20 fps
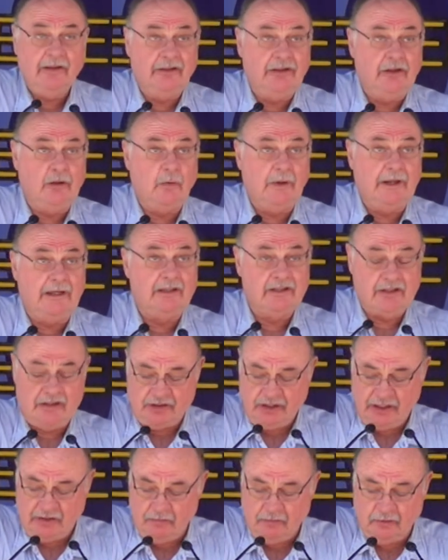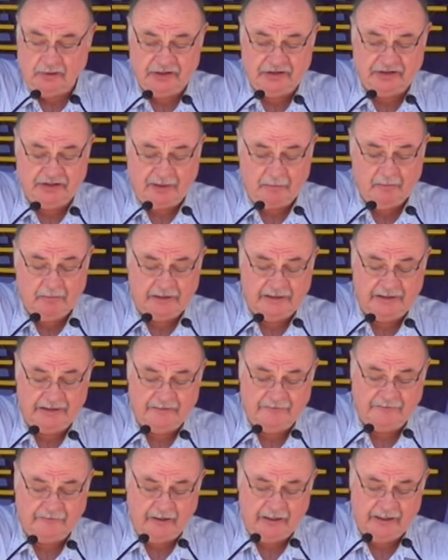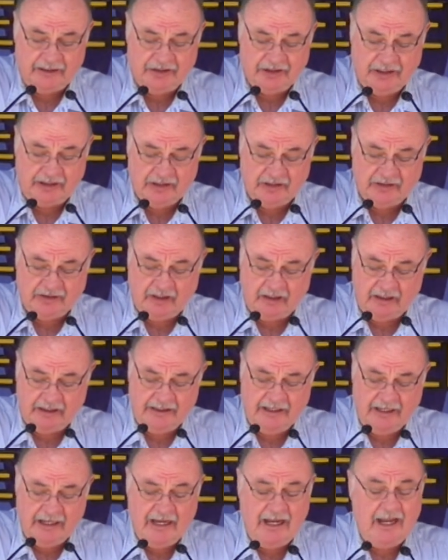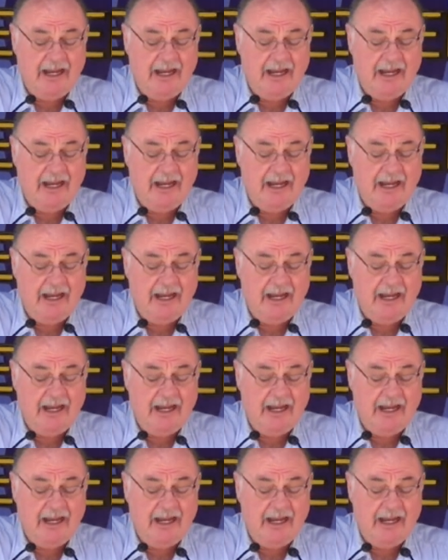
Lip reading: the UN General Assembly defined genocide